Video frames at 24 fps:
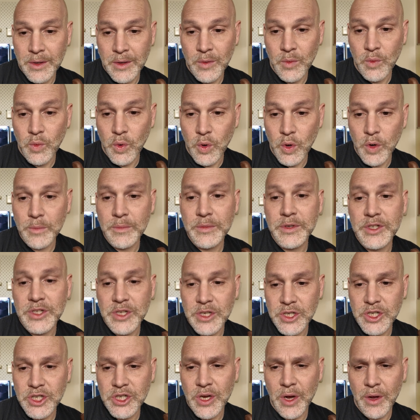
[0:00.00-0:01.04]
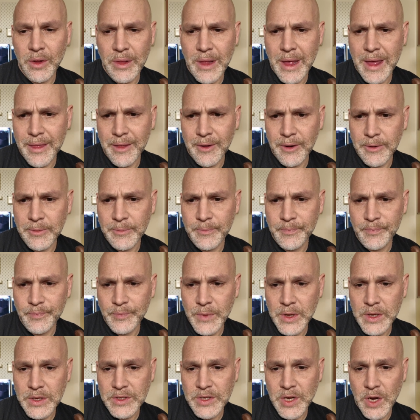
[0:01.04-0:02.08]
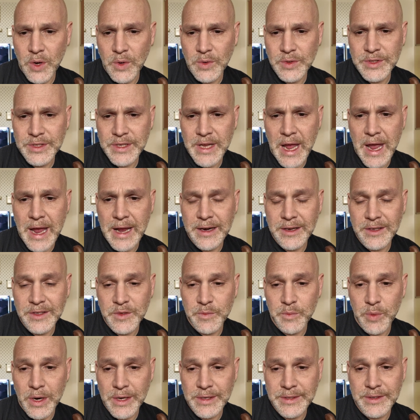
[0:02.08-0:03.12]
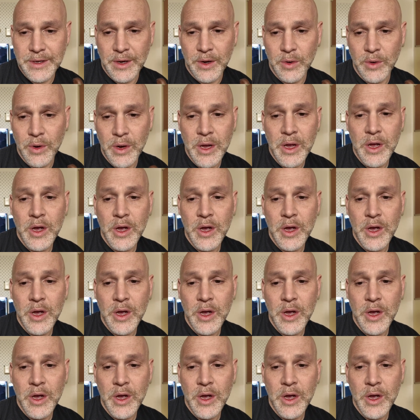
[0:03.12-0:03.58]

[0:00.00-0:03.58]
warms to show leather, toast, and espresso